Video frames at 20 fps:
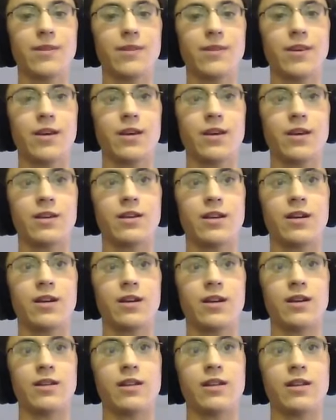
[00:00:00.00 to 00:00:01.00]
and
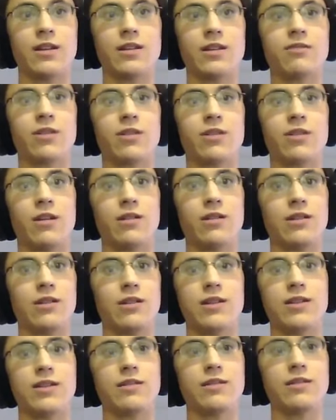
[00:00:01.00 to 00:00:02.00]
that's
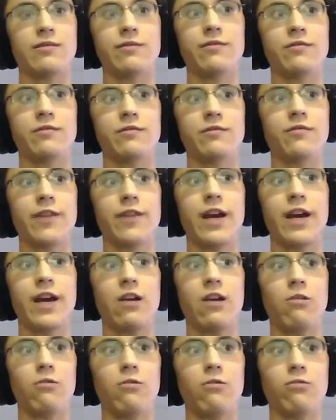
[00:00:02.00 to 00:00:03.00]
regardless of
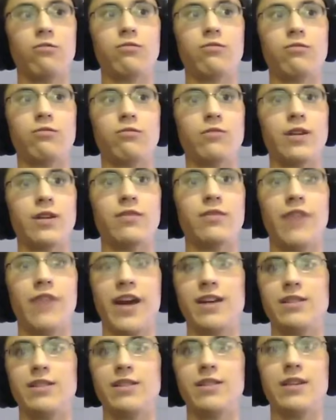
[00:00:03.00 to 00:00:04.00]
how
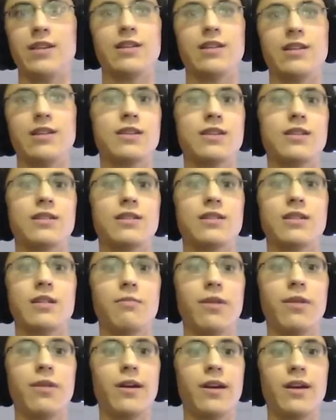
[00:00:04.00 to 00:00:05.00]
advanced it is
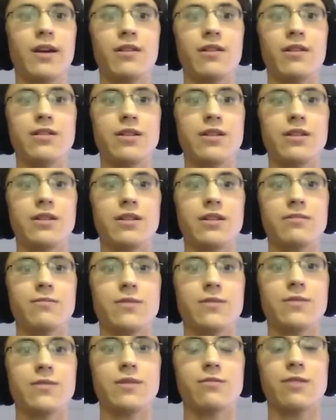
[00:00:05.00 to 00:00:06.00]
compared to other
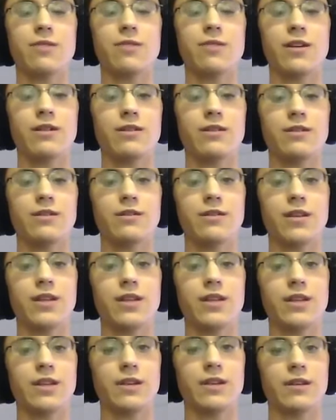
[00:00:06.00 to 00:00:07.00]
systems as well. I
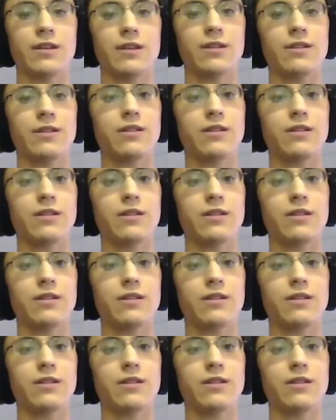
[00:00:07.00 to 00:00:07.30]
think.